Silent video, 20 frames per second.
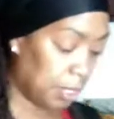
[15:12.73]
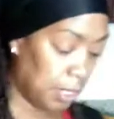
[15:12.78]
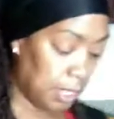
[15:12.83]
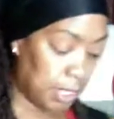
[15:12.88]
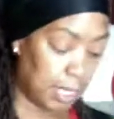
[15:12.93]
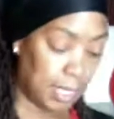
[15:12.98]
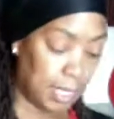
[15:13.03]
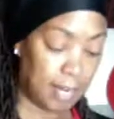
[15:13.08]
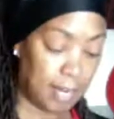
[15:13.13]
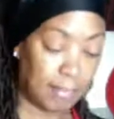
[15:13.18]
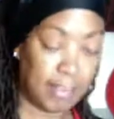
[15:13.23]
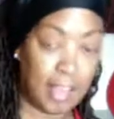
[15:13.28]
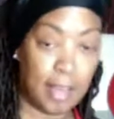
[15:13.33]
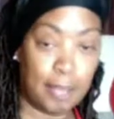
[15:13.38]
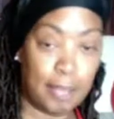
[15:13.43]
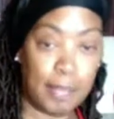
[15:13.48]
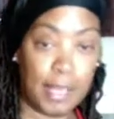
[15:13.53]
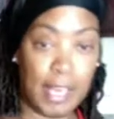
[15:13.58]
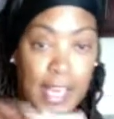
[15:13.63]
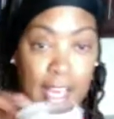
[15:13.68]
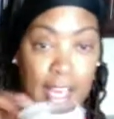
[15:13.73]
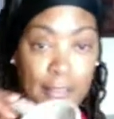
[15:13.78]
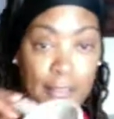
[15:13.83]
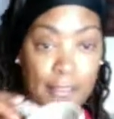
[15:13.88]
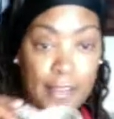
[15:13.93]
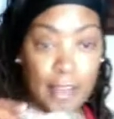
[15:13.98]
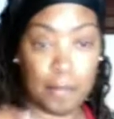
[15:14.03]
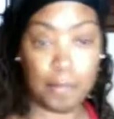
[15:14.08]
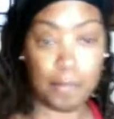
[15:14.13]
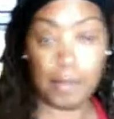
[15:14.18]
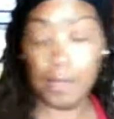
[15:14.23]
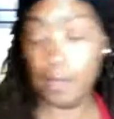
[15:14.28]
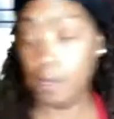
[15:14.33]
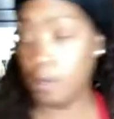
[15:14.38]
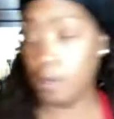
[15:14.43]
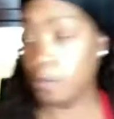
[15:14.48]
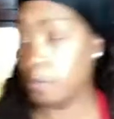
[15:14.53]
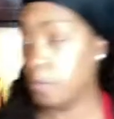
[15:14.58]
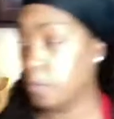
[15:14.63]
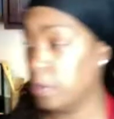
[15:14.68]
And I've got me a 1/2 cup
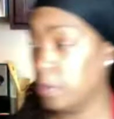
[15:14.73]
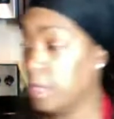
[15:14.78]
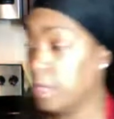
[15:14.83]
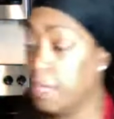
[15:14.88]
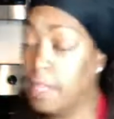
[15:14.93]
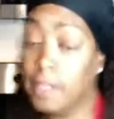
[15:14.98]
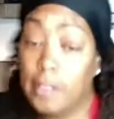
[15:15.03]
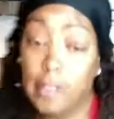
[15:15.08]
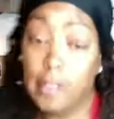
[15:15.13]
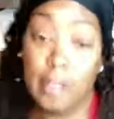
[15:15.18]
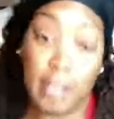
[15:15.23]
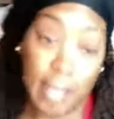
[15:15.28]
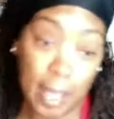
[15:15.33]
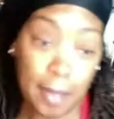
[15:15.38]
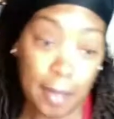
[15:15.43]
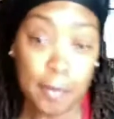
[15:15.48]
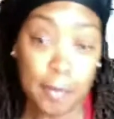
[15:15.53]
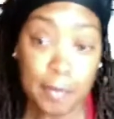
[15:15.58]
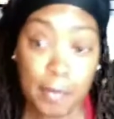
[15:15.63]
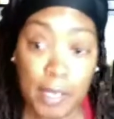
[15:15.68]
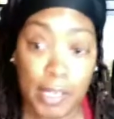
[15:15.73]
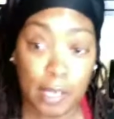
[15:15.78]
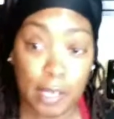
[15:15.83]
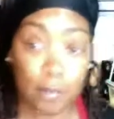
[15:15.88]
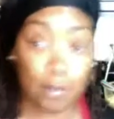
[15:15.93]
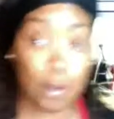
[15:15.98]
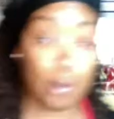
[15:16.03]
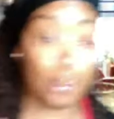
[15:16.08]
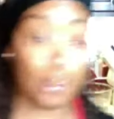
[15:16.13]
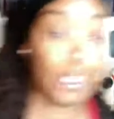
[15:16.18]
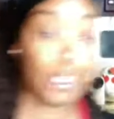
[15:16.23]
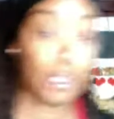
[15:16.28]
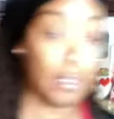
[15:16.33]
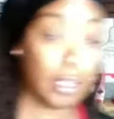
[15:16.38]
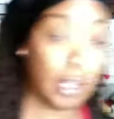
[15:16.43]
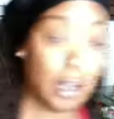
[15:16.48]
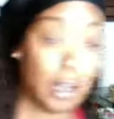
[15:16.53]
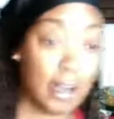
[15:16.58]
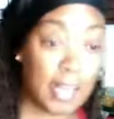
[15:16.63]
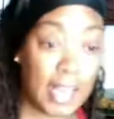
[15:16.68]
here. And I've been making rolls so
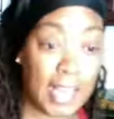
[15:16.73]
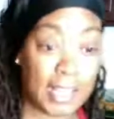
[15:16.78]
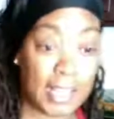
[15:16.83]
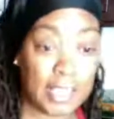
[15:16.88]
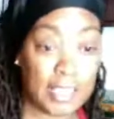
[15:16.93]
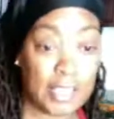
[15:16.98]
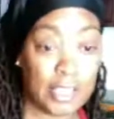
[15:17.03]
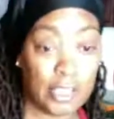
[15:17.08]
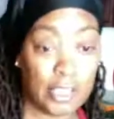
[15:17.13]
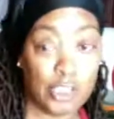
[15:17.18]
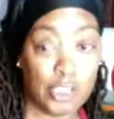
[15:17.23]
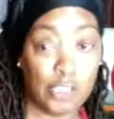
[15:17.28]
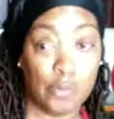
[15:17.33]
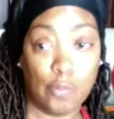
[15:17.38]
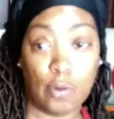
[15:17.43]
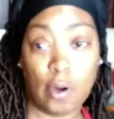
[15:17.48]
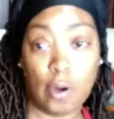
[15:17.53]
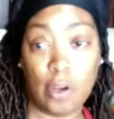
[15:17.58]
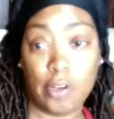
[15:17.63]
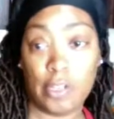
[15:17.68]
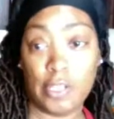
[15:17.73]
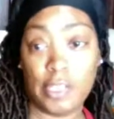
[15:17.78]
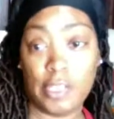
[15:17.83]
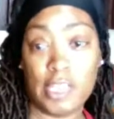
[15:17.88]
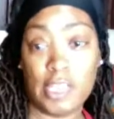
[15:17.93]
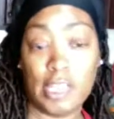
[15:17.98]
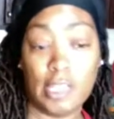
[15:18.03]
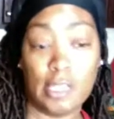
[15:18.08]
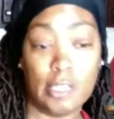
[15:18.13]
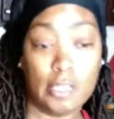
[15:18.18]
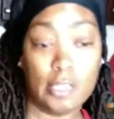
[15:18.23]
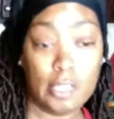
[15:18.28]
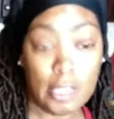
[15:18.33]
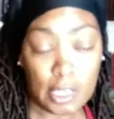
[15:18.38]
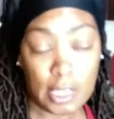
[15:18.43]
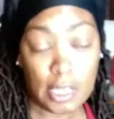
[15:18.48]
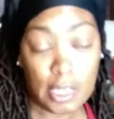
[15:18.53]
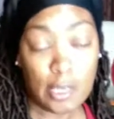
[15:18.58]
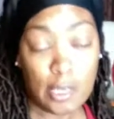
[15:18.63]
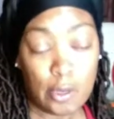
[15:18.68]
long, I can touch the water and tell
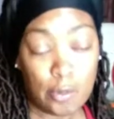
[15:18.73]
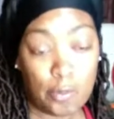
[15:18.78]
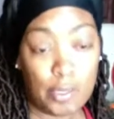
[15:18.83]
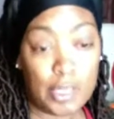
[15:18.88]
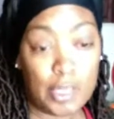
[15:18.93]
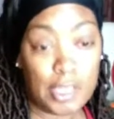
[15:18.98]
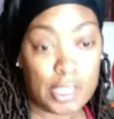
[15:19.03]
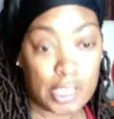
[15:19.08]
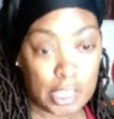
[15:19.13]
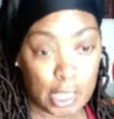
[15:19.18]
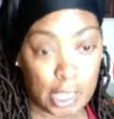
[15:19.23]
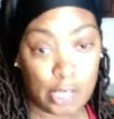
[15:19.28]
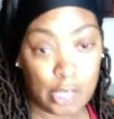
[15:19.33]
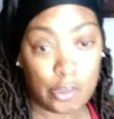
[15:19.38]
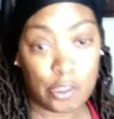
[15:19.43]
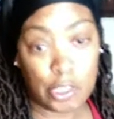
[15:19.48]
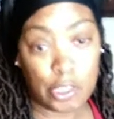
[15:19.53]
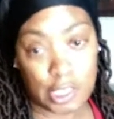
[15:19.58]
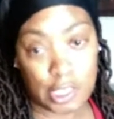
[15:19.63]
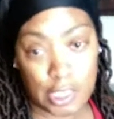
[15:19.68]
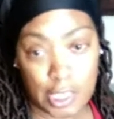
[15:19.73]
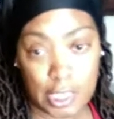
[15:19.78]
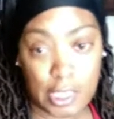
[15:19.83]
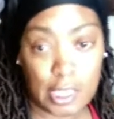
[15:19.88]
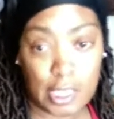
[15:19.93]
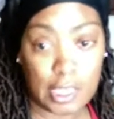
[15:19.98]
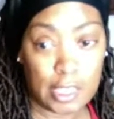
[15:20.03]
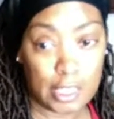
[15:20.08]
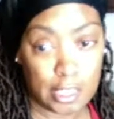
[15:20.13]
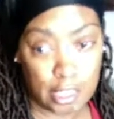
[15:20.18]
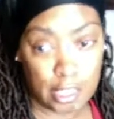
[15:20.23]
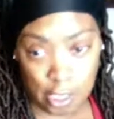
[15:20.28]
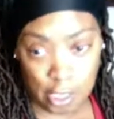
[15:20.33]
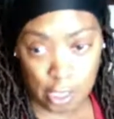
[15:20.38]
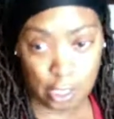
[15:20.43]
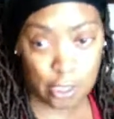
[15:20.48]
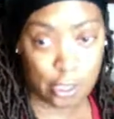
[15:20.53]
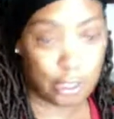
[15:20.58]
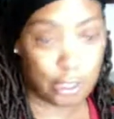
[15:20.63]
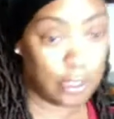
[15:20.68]
when it's 110 to
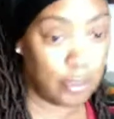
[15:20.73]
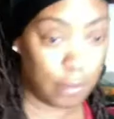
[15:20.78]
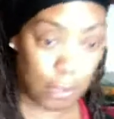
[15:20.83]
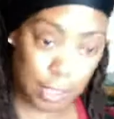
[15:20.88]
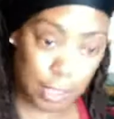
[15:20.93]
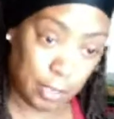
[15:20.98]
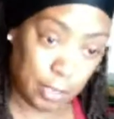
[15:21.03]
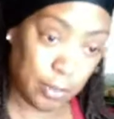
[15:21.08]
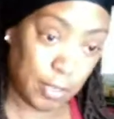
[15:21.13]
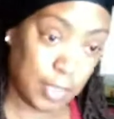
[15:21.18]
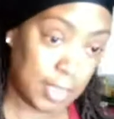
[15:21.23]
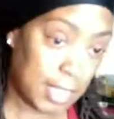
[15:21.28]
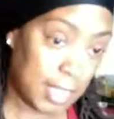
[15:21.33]
120 degrees.